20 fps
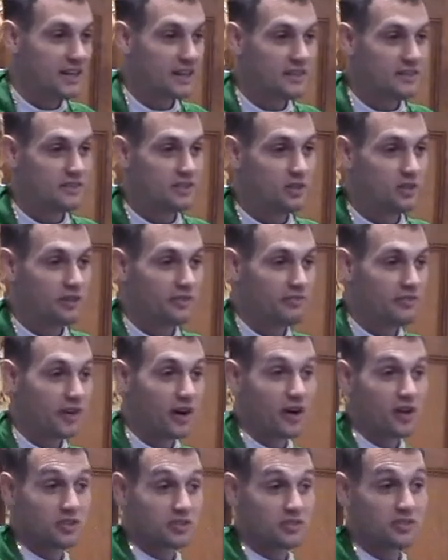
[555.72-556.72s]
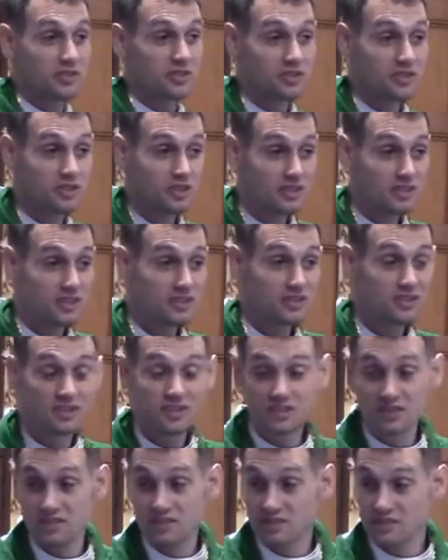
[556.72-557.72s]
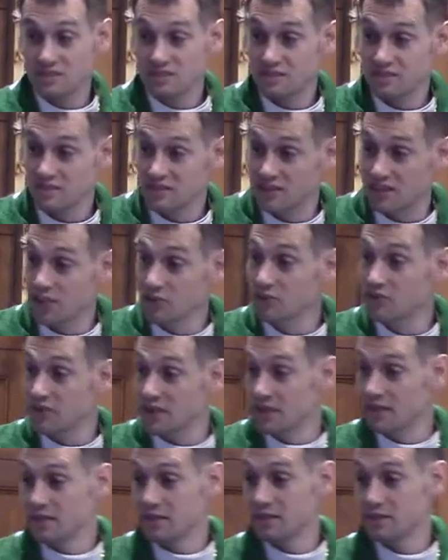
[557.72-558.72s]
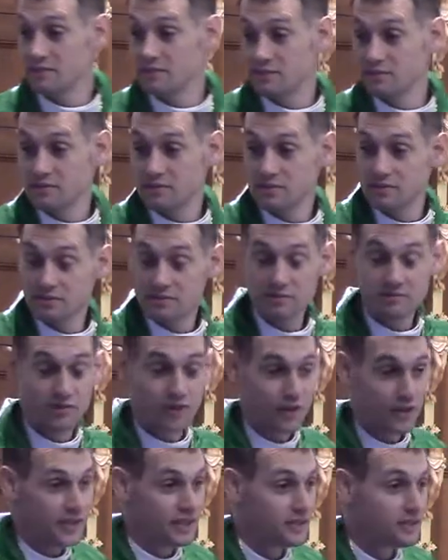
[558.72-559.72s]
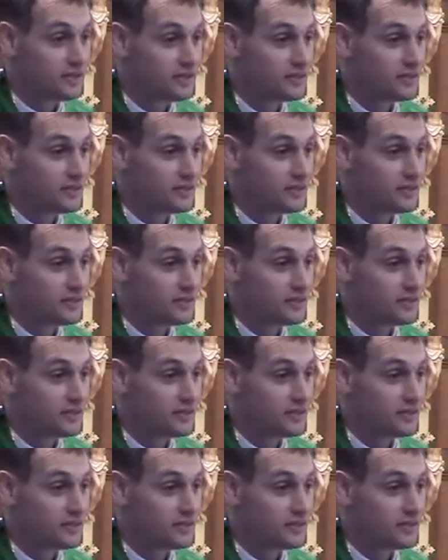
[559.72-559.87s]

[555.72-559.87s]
into a false guilty verdict.